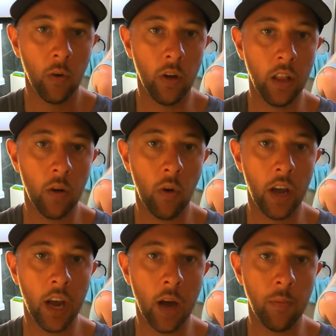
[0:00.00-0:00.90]
When they
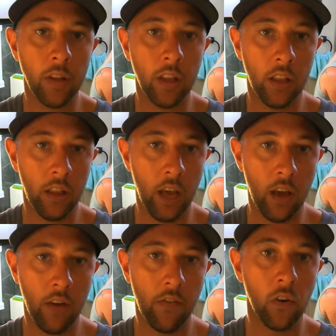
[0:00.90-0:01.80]
wake up and
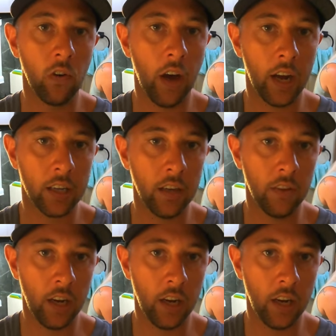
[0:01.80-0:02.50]
they're full active,